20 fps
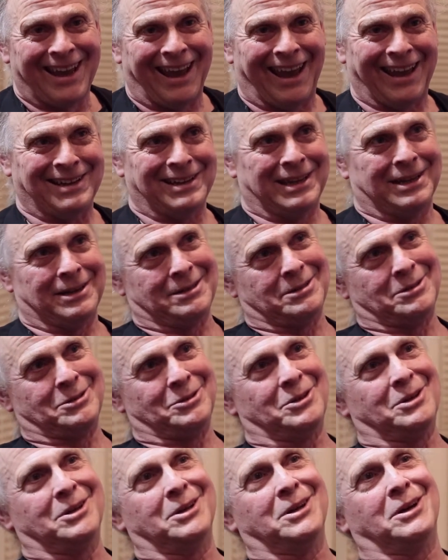And
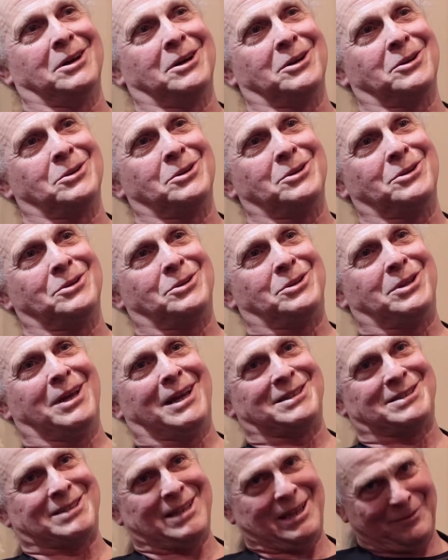then
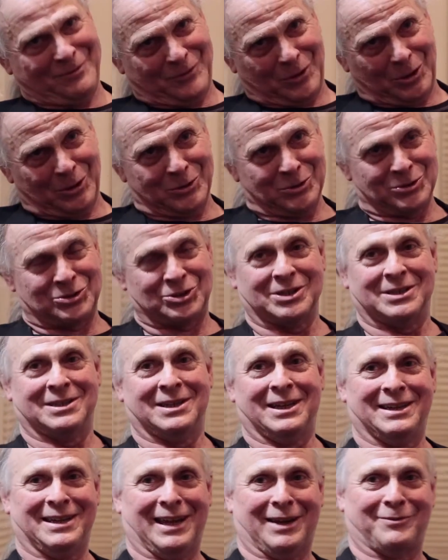that's
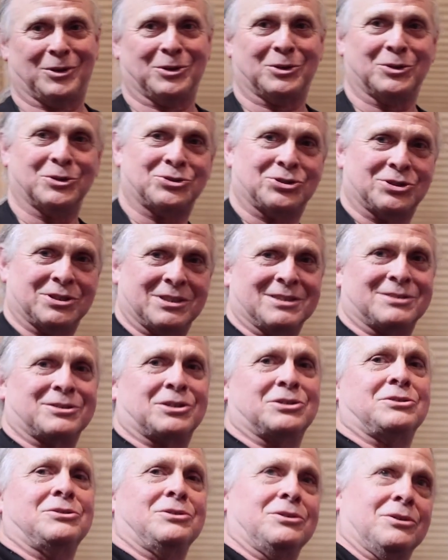involution, and evolution is
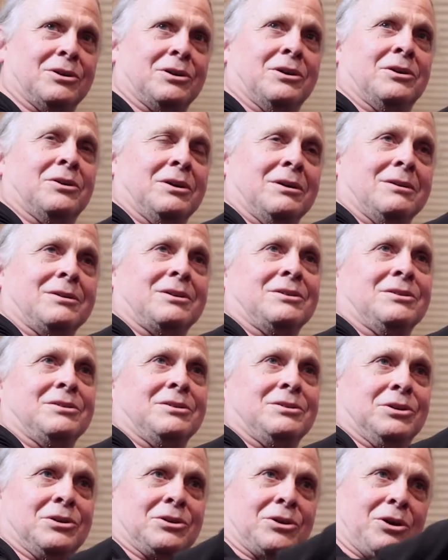
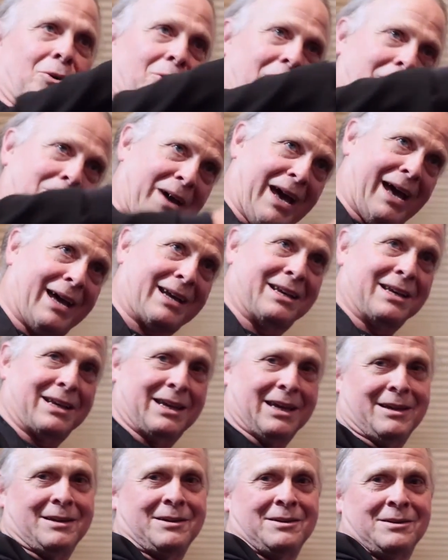you're going back
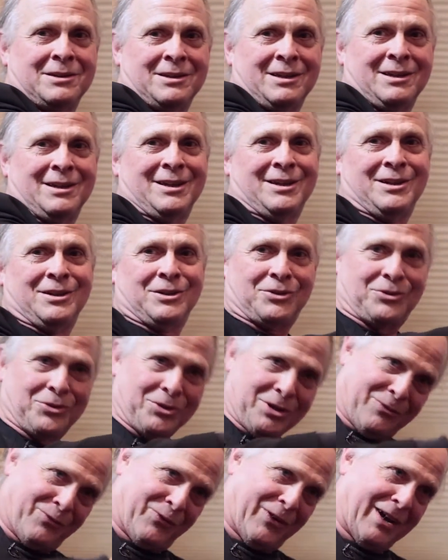again
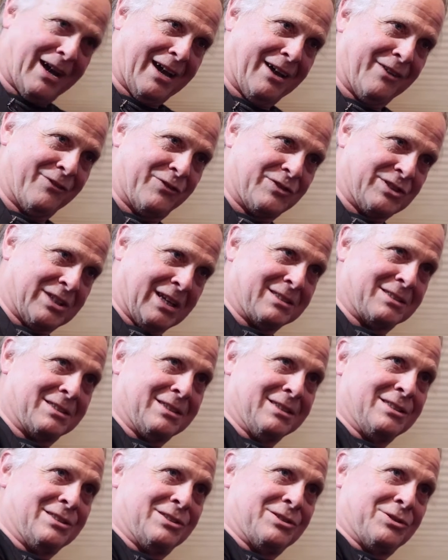through the 5
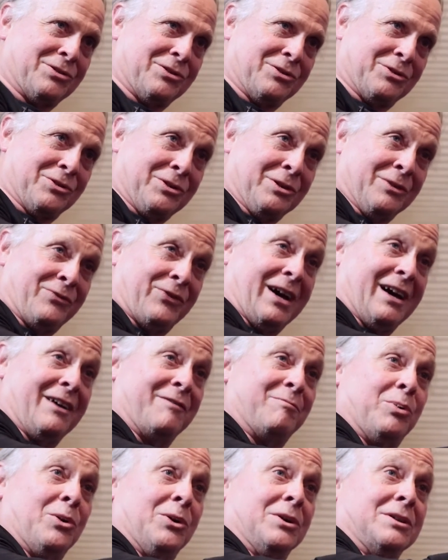senses, through the
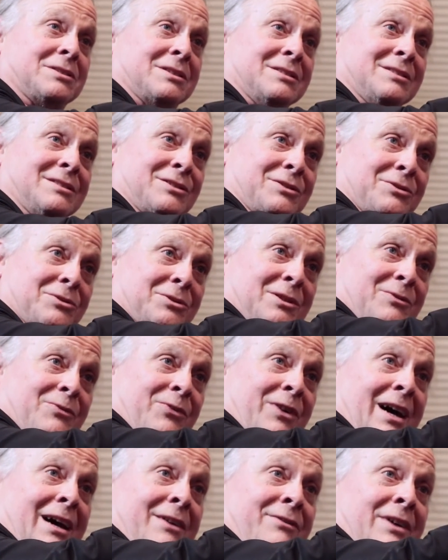5 poisons, through the
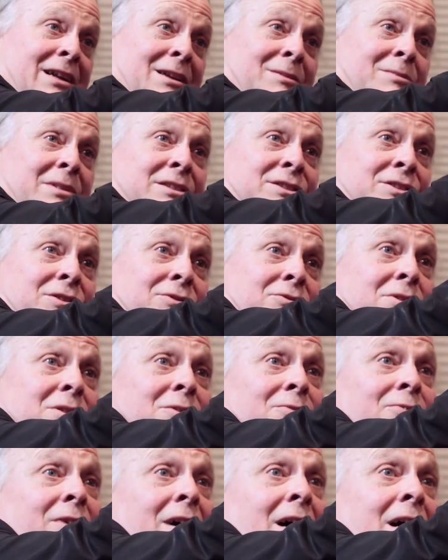5 elements, through
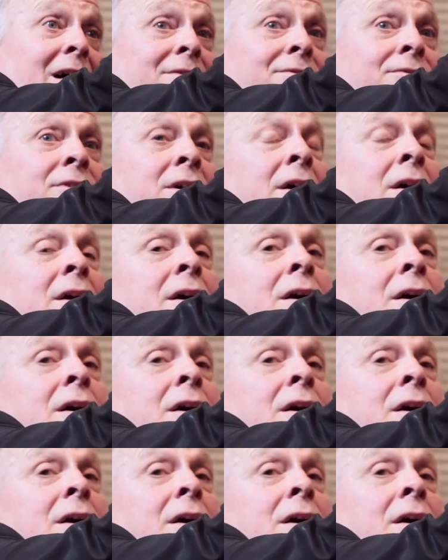the 5